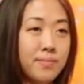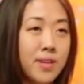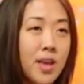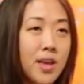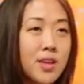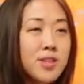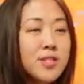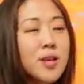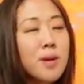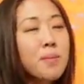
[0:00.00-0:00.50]

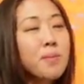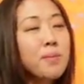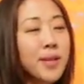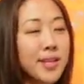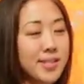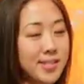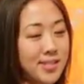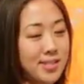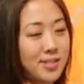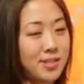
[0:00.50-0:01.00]
some
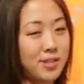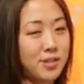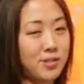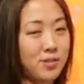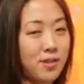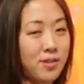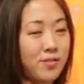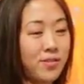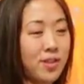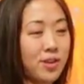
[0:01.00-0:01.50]
places they don't
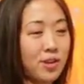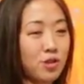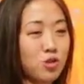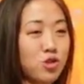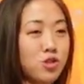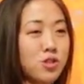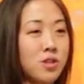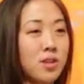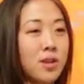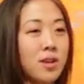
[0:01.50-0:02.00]
have
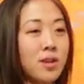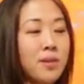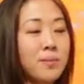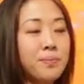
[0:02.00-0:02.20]
electricity.